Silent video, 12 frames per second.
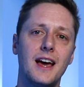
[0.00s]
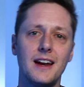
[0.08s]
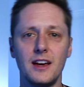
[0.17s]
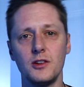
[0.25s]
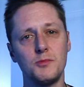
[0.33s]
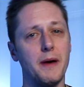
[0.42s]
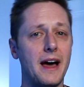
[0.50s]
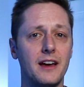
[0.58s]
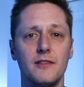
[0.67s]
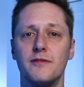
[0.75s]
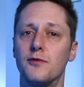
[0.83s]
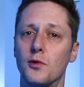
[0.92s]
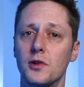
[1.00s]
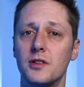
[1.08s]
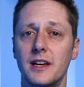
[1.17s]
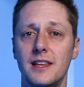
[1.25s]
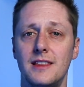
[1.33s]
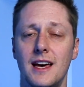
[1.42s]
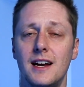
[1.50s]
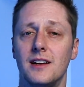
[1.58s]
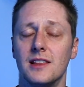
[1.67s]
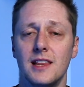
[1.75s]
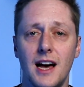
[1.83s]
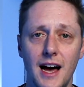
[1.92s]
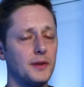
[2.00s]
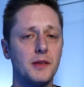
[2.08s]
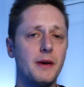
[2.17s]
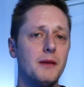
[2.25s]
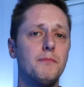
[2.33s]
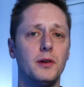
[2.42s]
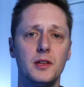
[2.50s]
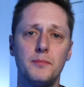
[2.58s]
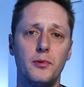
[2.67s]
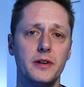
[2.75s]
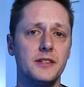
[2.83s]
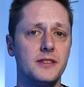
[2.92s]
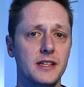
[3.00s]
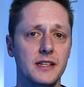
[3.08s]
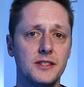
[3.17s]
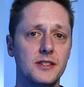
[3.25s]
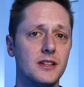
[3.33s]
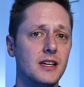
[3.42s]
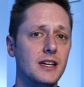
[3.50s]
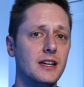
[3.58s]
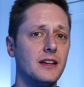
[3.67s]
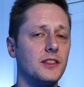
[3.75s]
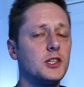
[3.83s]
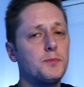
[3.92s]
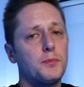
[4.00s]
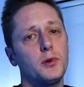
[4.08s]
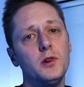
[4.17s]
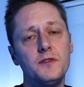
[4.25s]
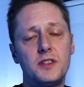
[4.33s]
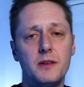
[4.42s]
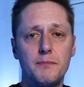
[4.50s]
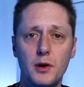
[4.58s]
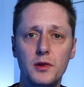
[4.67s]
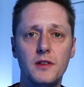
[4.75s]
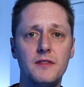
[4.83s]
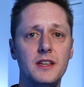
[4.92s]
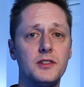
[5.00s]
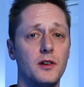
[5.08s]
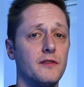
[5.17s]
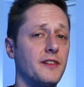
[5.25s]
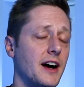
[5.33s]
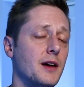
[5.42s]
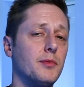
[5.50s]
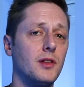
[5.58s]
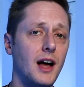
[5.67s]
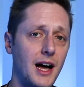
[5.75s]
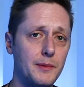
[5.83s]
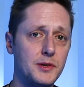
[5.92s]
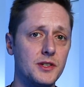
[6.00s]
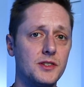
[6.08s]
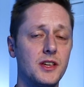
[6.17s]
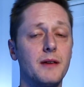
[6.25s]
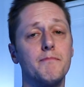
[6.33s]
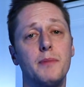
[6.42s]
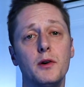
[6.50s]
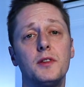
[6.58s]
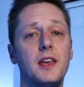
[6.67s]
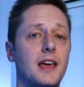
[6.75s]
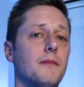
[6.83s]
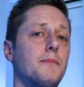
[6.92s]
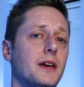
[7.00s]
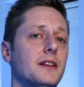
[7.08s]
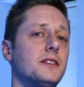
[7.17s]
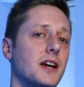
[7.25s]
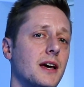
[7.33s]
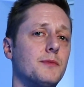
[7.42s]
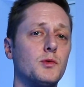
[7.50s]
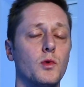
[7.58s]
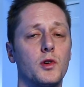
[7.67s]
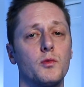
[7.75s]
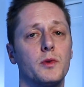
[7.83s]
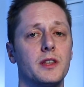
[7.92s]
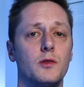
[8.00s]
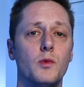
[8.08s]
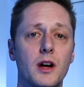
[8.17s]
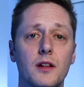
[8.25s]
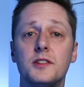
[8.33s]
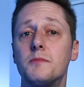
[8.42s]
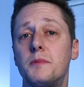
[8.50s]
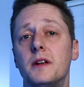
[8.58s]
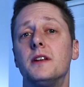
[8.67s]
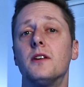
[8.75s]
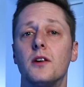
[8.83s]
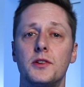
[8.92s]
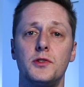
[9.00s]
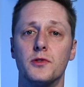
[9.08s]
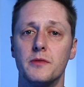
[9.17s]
kind of goes back and forth like that a lot. But the main bullet point is this. This proves that both of these are viable options and both campaign types work really well depending on your